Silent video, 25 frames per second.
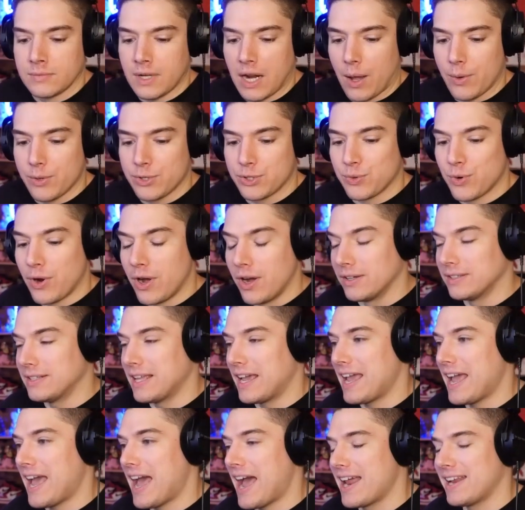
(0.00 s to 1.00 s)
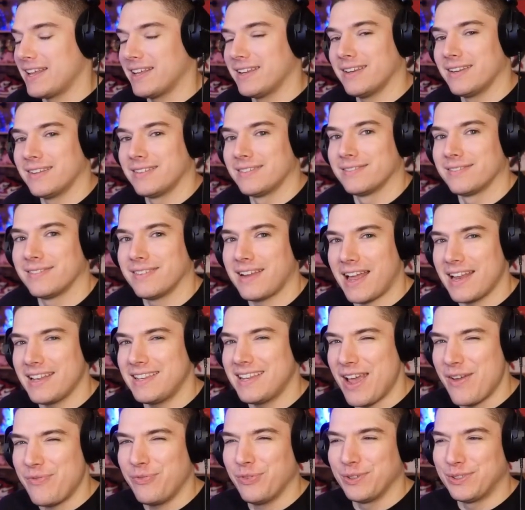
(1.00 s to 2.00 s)
I was wrong. They hadn't. I
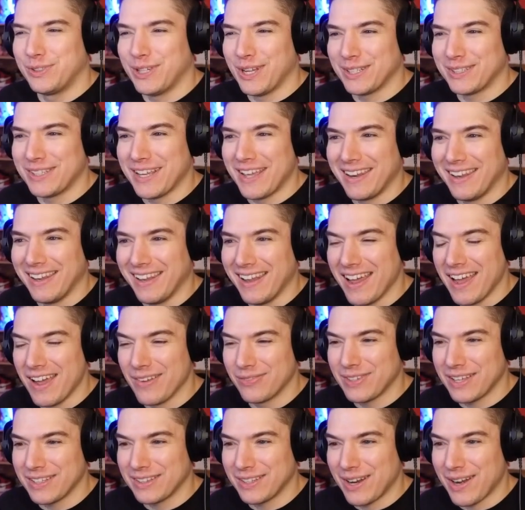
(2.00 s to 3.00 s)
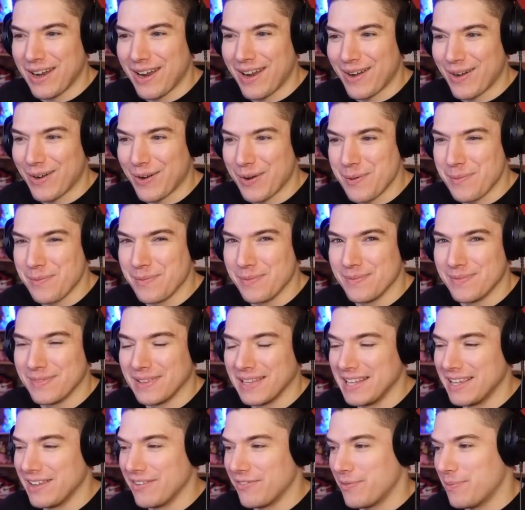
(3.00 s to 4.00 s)
definitely thought they had left. I thought I heard them
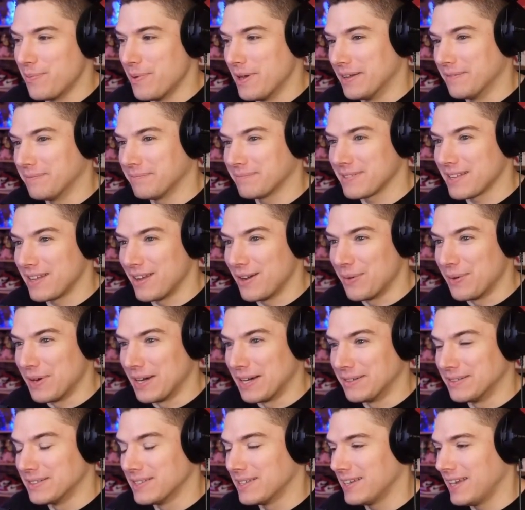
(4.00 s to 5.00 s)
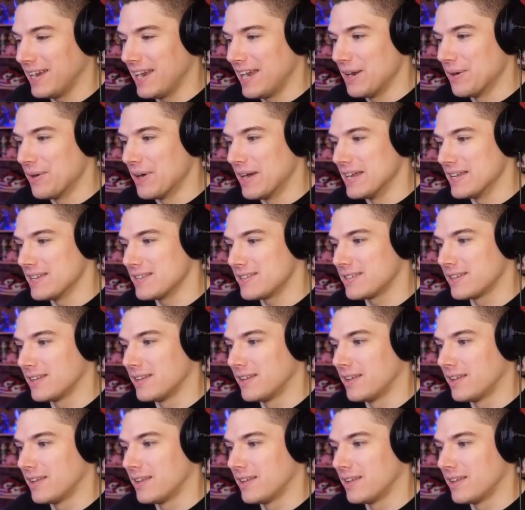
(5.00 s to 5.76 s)
leave, but oh well. Anyways.